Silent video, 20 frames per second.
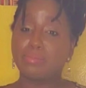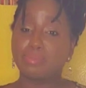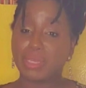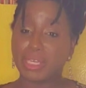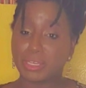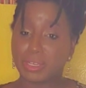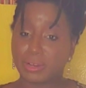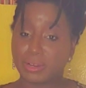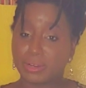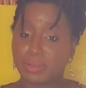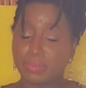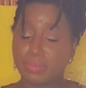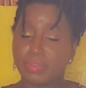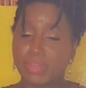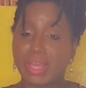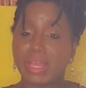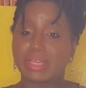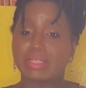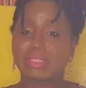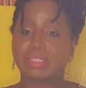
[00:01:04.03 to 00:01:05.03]
beaker
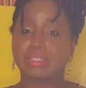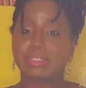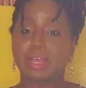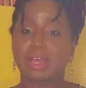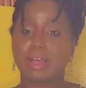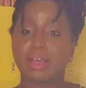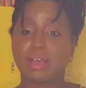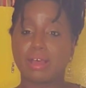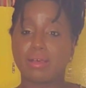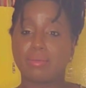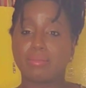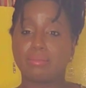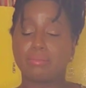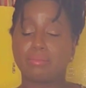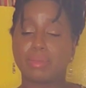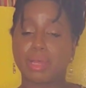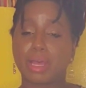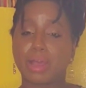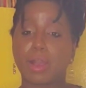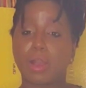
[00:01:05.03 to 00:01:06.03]
that's
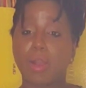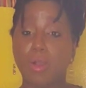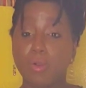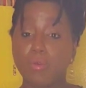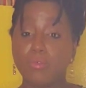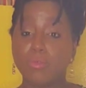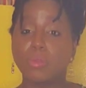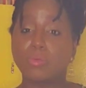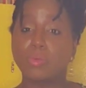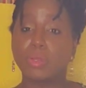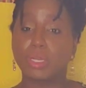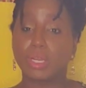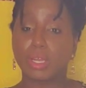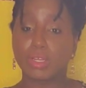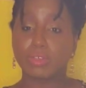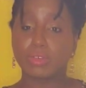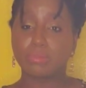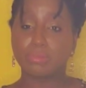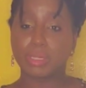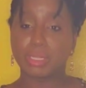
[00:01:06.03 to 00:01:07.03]
over
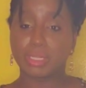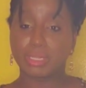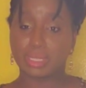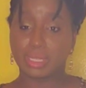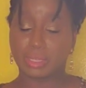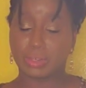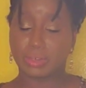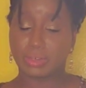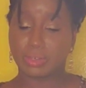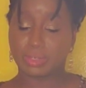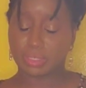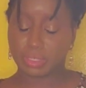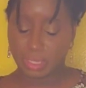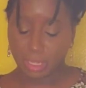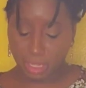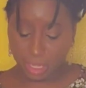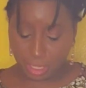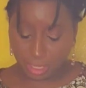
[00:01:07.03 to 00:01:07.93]
100 milliliters.